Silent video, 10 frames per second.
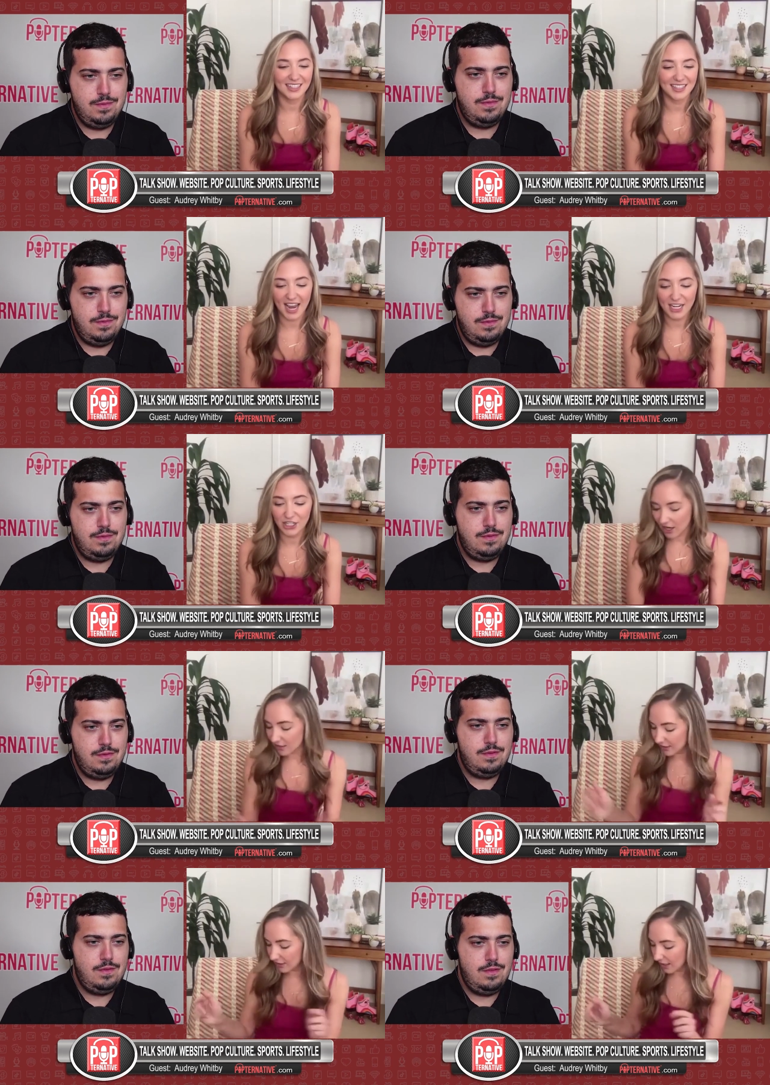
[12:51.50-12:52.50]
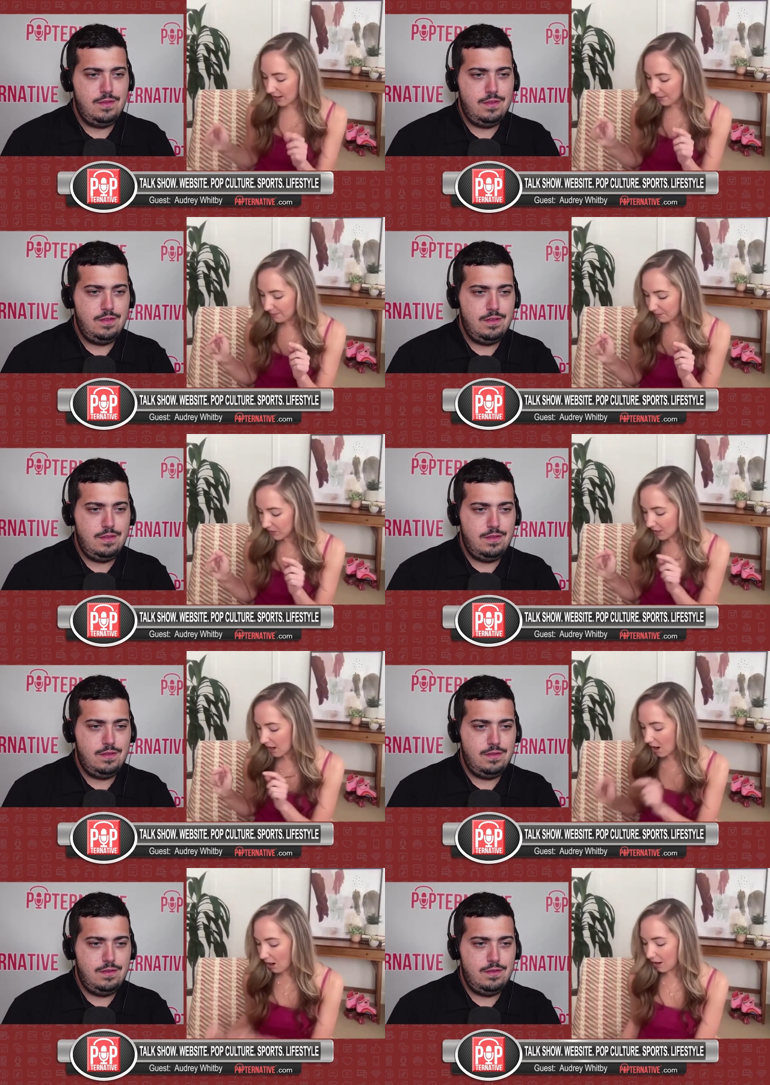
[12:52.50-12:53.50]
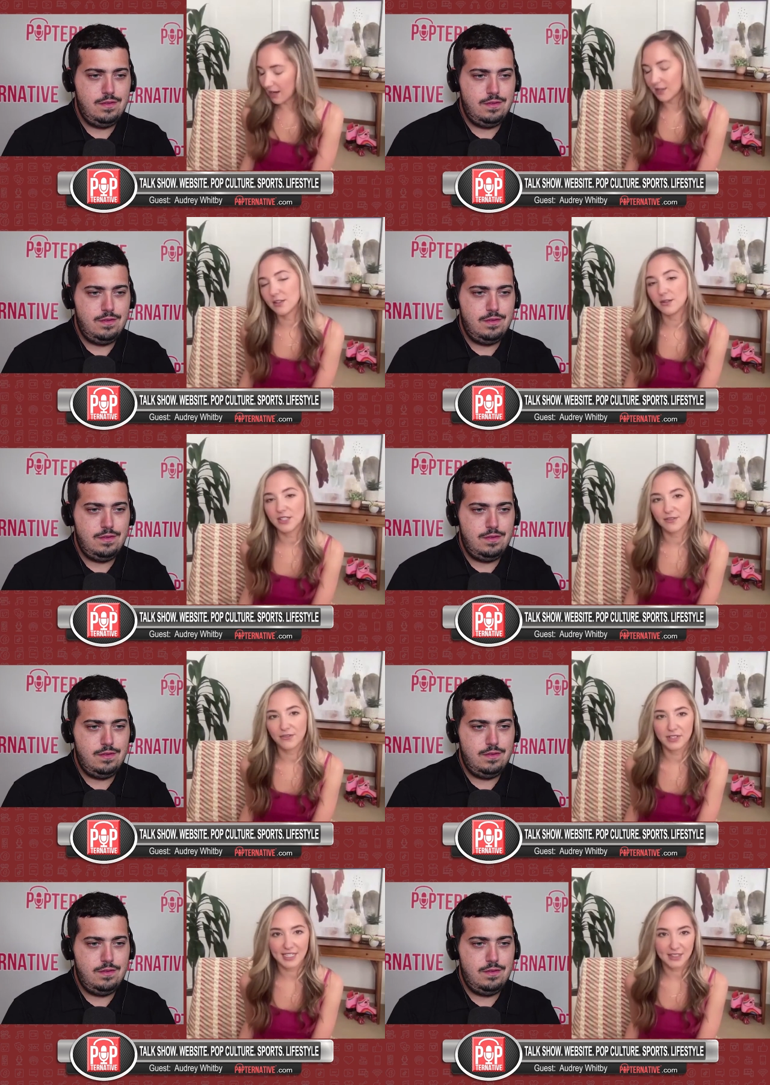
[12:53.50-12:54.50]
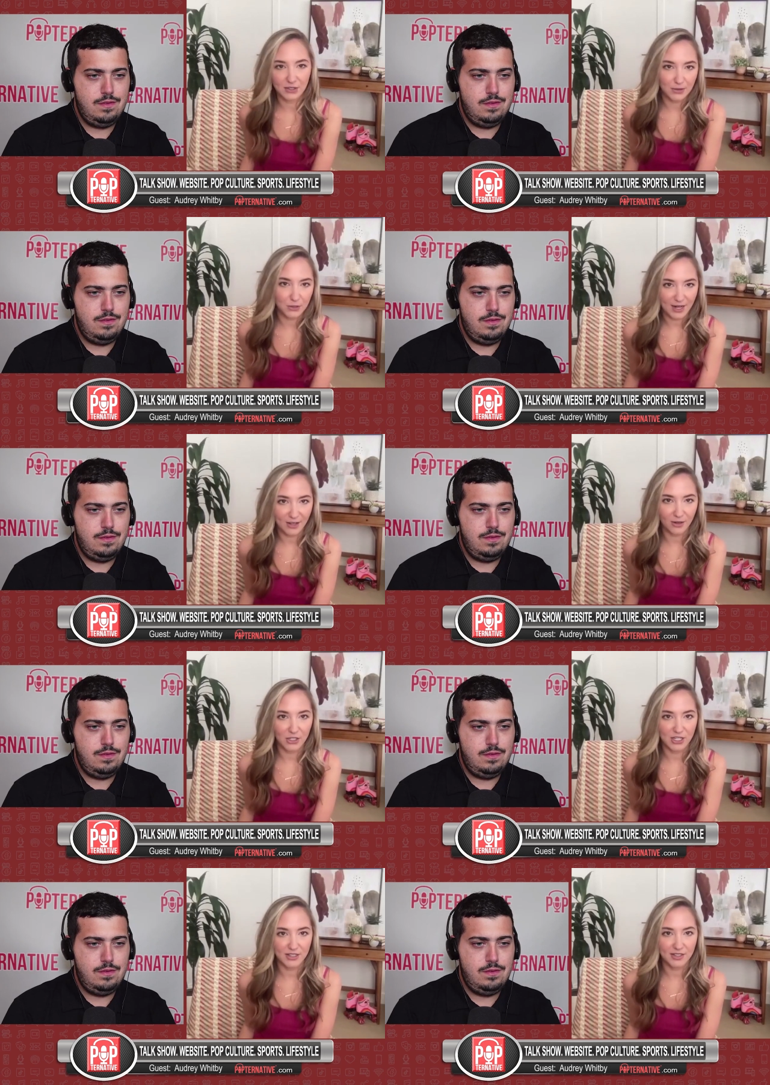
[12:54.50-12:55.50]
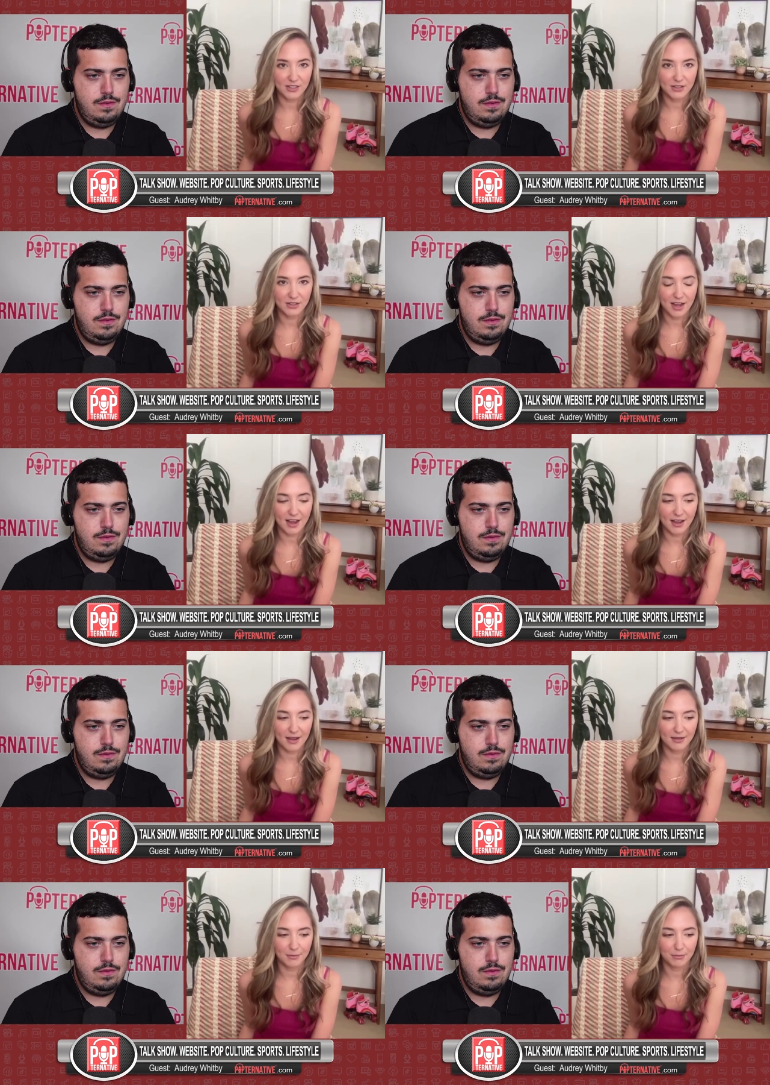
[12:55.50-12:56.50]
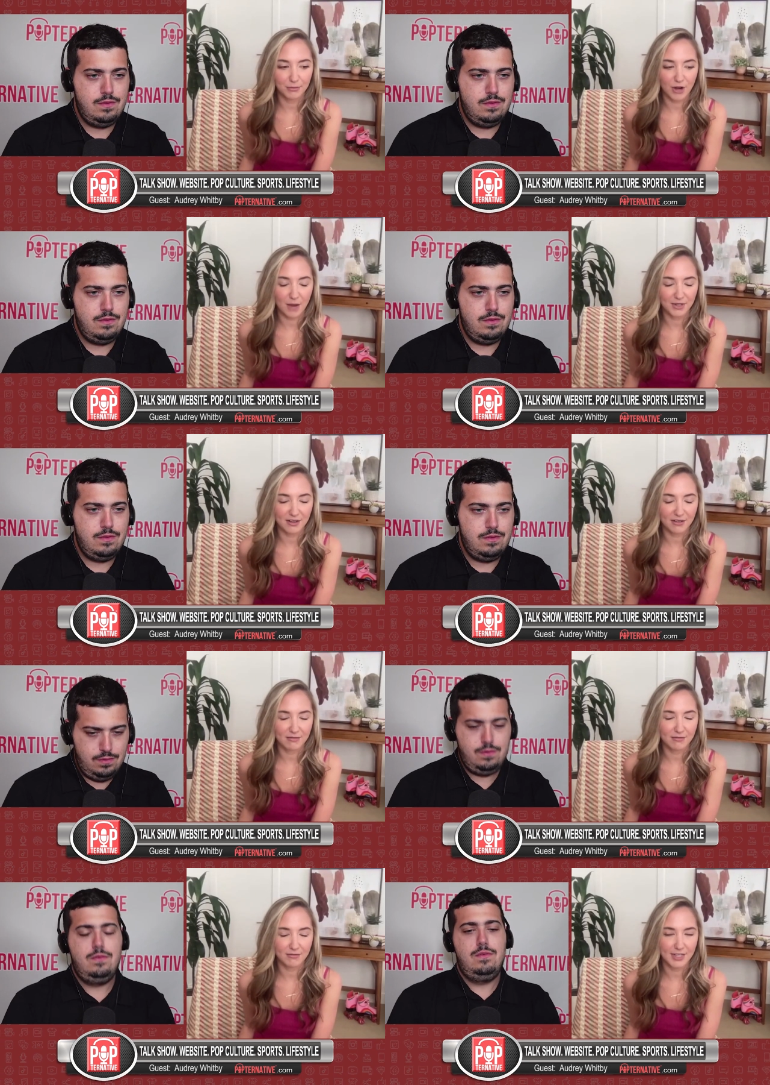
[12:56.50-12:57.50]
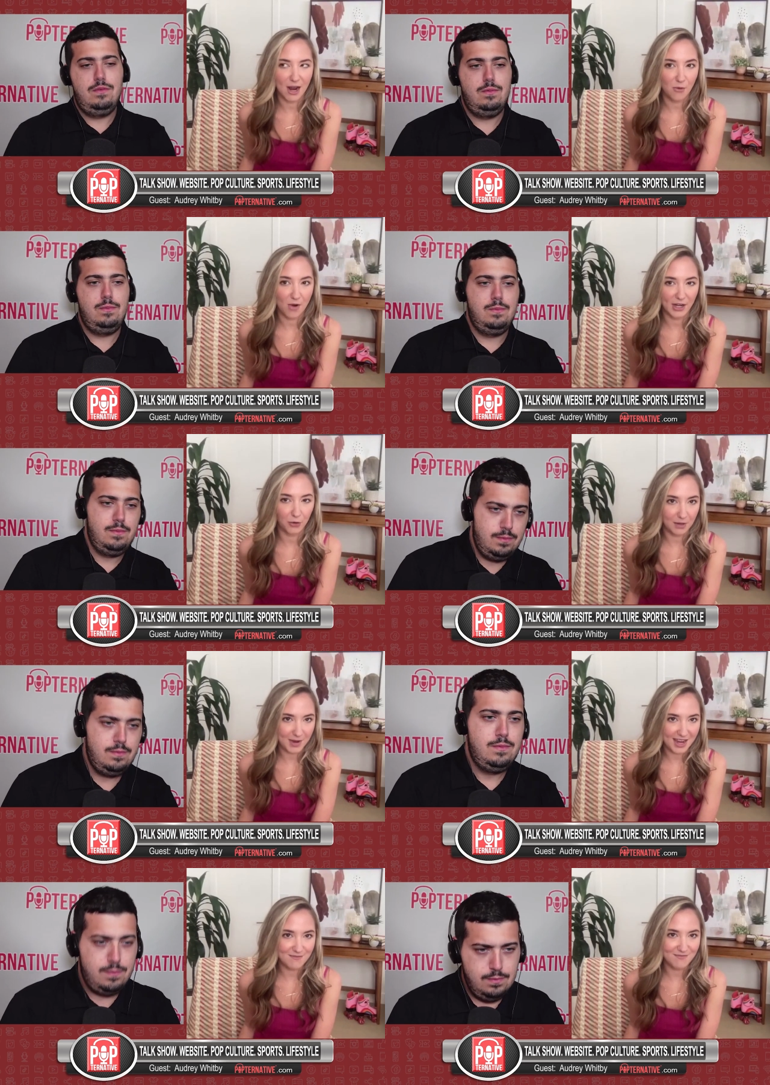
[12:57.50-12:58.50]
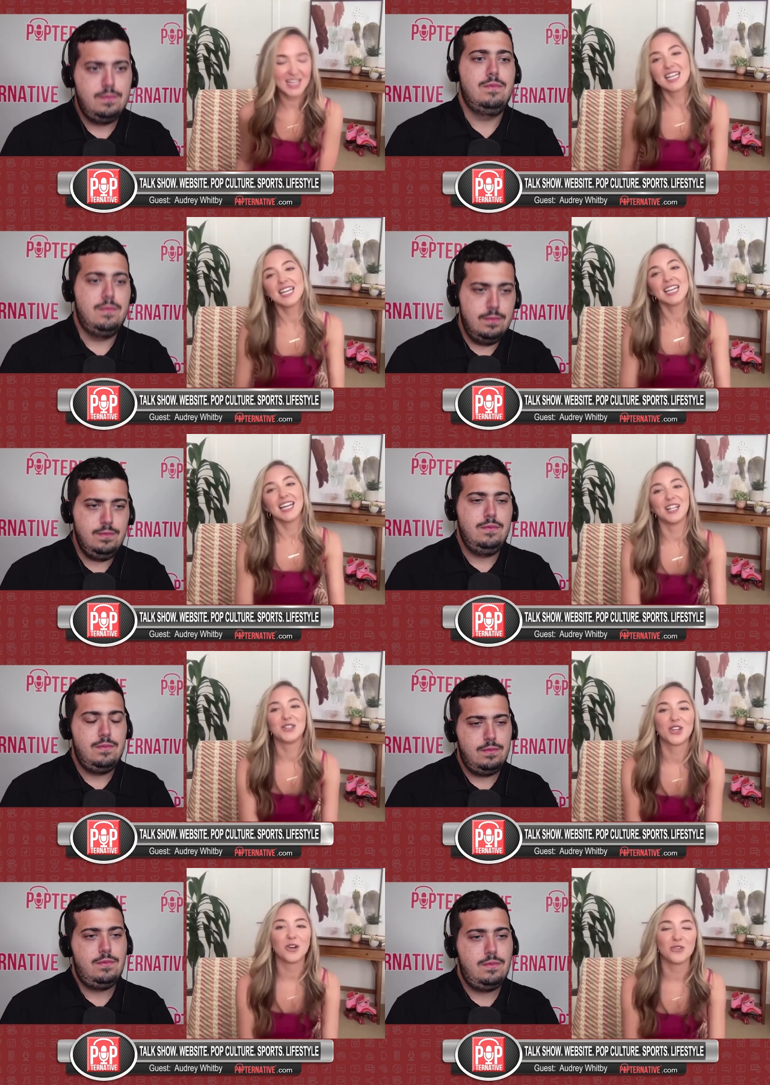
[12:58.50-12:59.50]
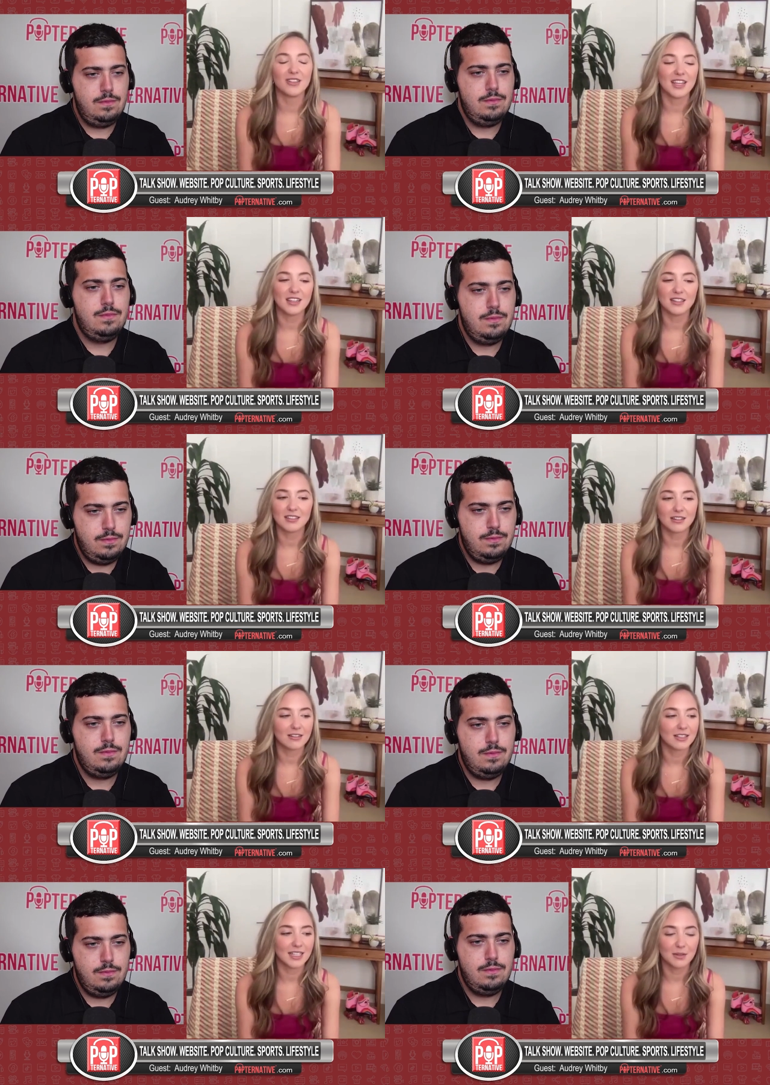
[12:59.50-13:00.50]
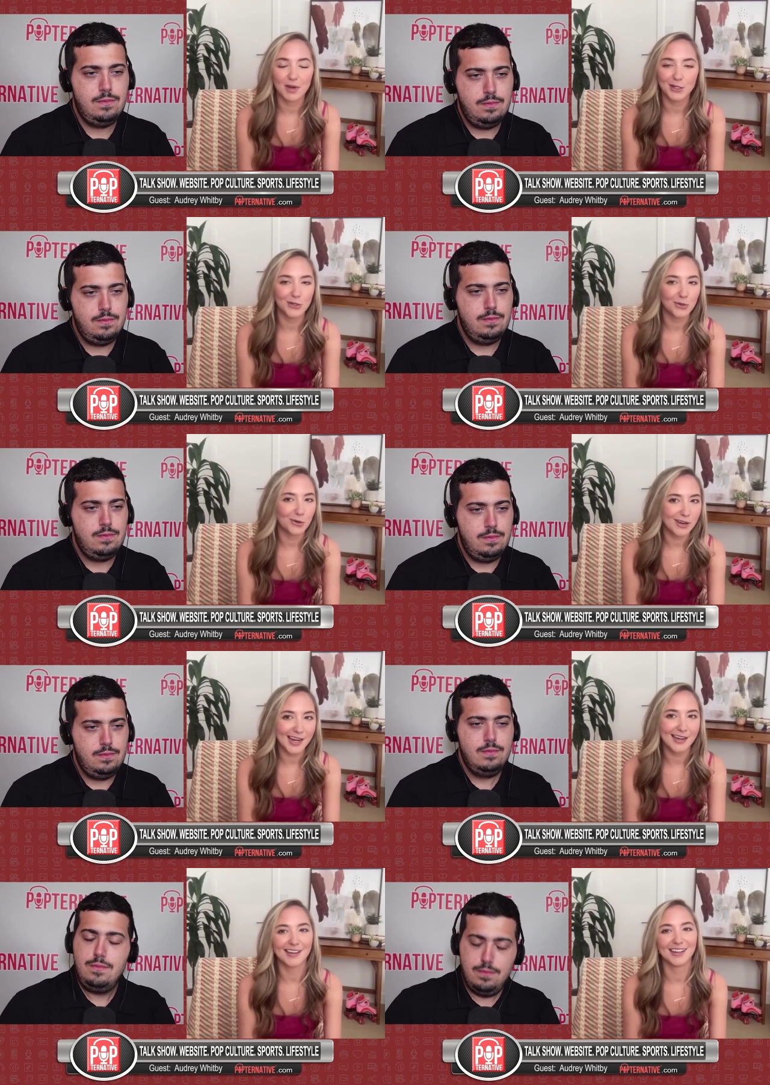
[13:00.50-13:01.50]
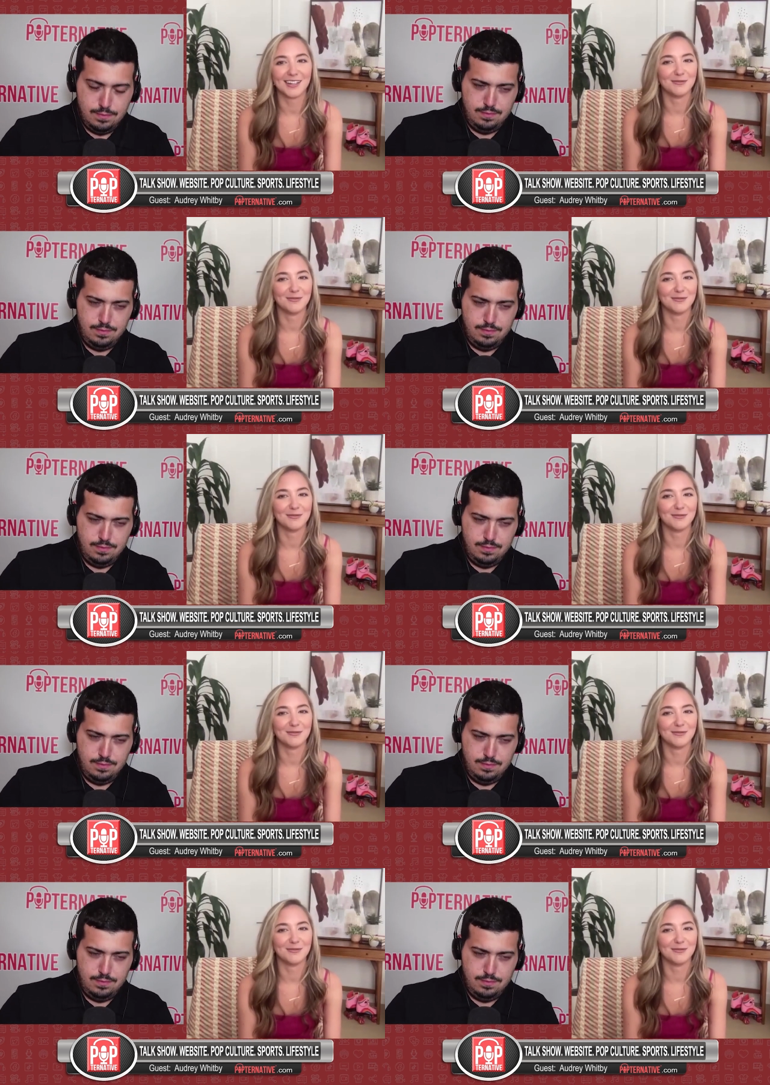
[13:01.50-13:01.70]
Speaker 1: I just um, our exclusive season two trailer just uh, dropped on Downright Creepy, mm -hmm. and so the link is currently in my story. Um,